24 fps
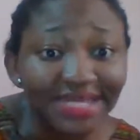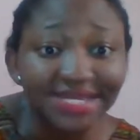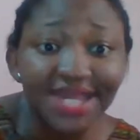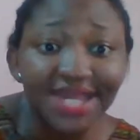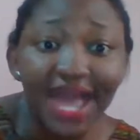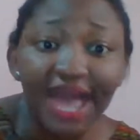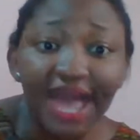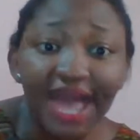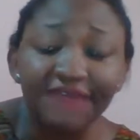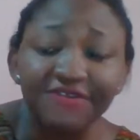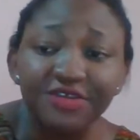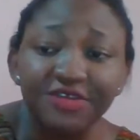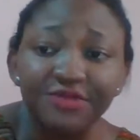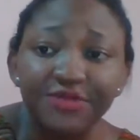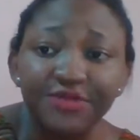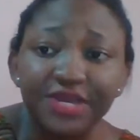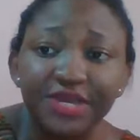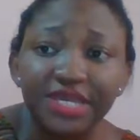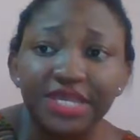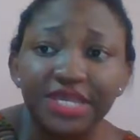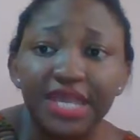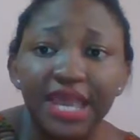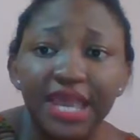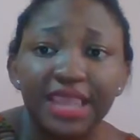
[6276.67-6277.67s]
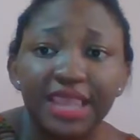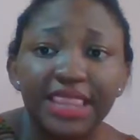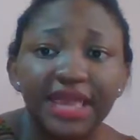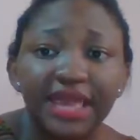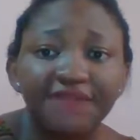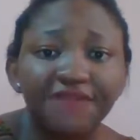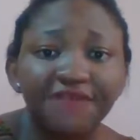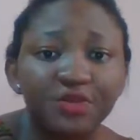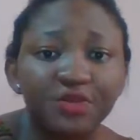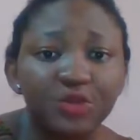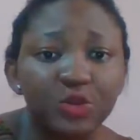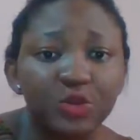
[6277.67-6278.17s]
Have you been like for
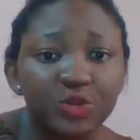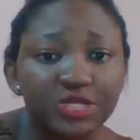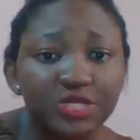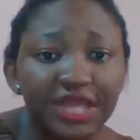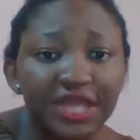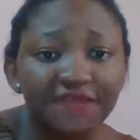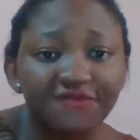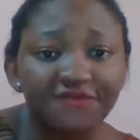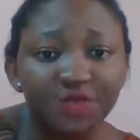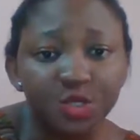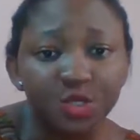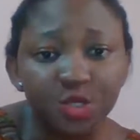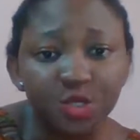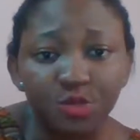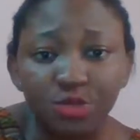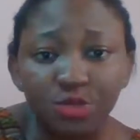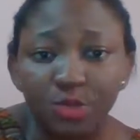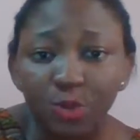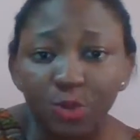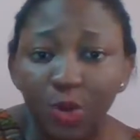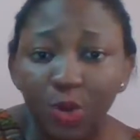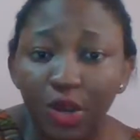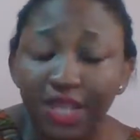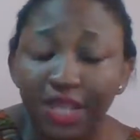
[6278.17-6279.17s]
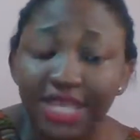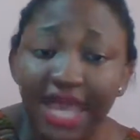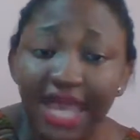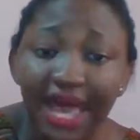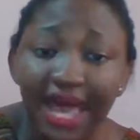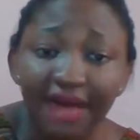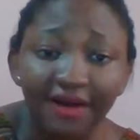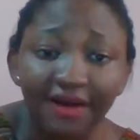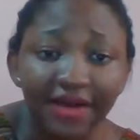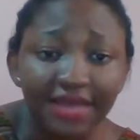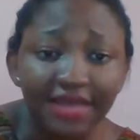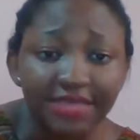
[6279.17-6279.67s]
those that have resumed work?
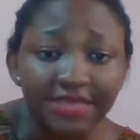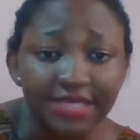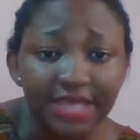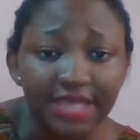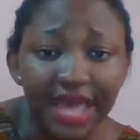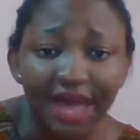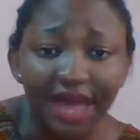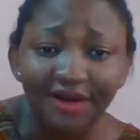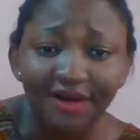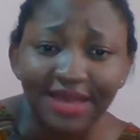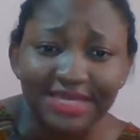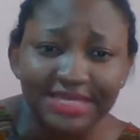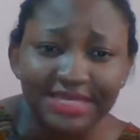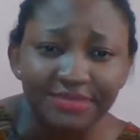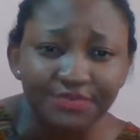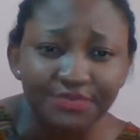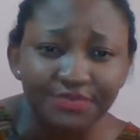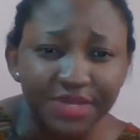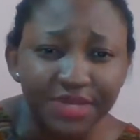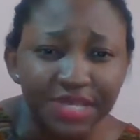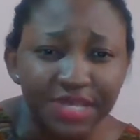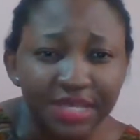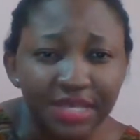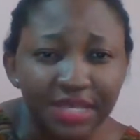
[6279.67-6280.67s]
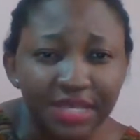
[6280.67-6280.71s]
How has it been?